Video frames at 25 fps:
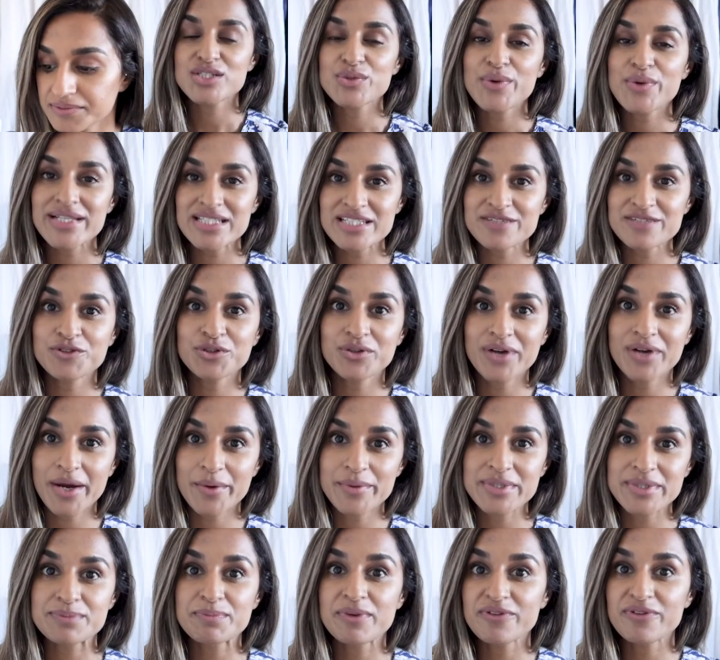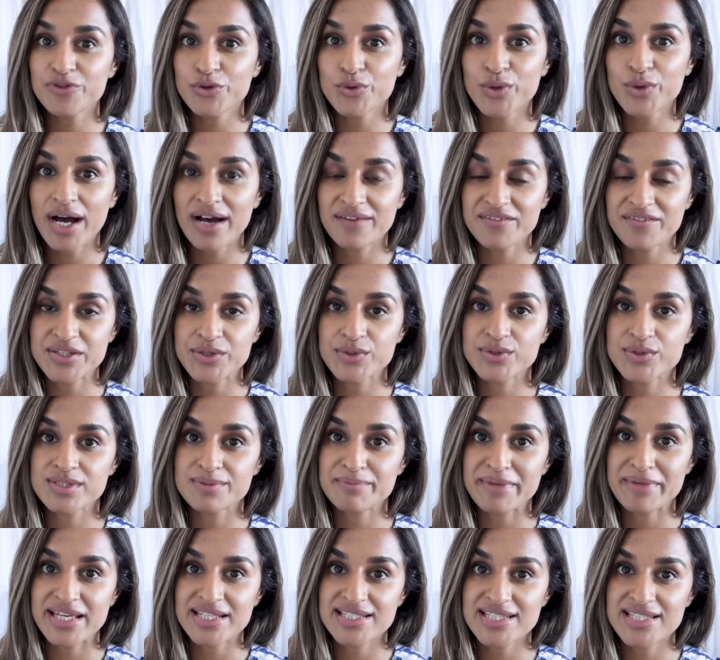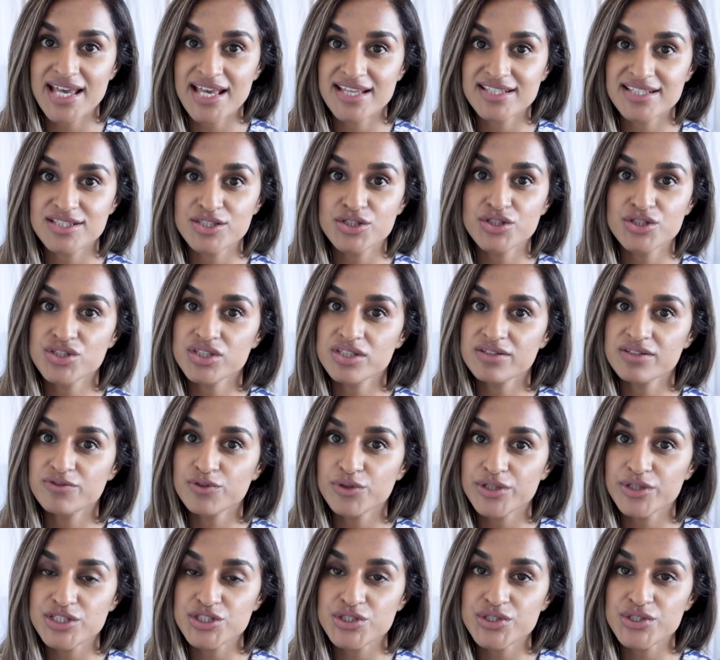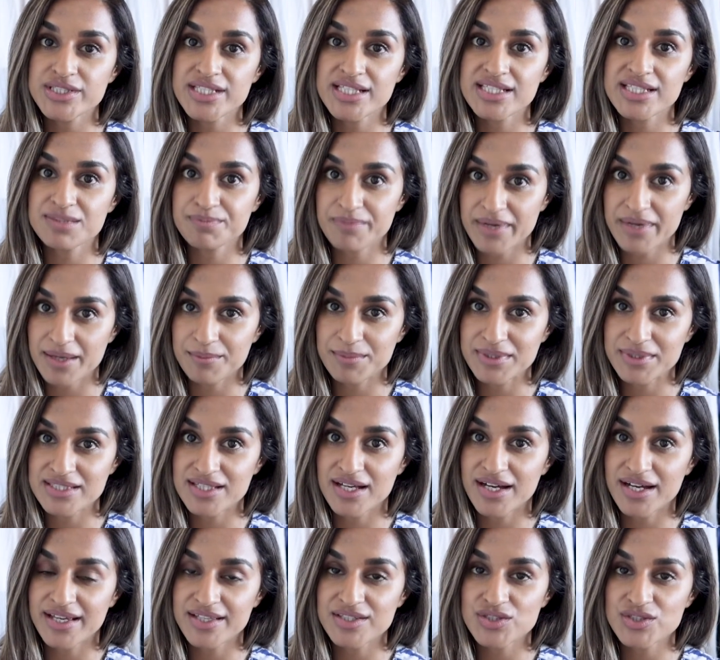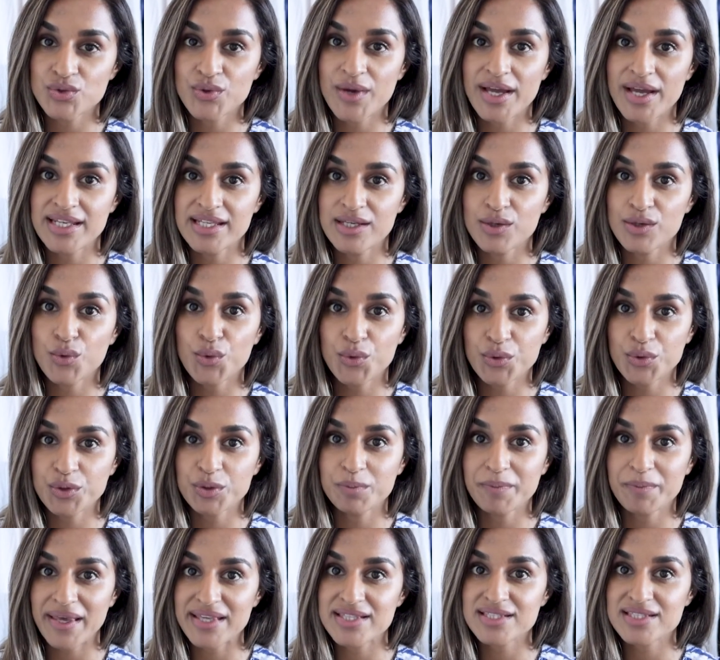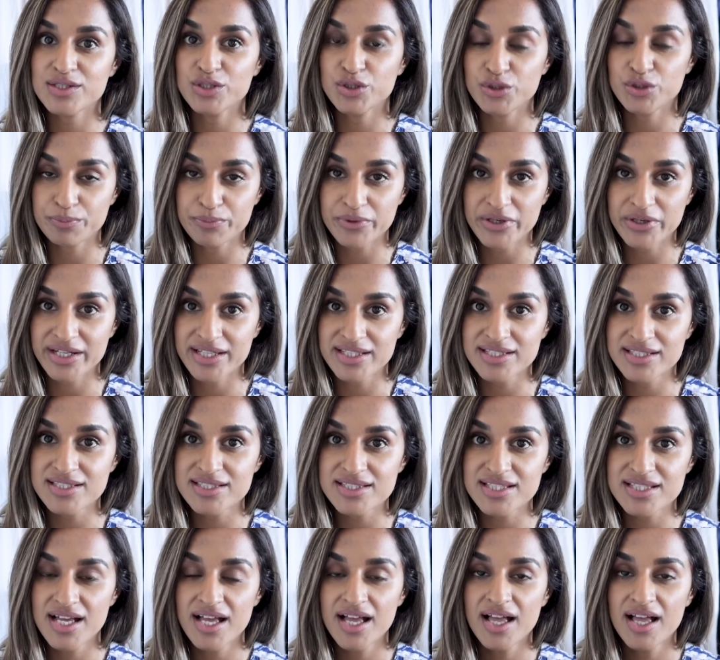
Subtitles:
24 hours before having your smear test, you should avoid using spermicides or any oil-based lubricants.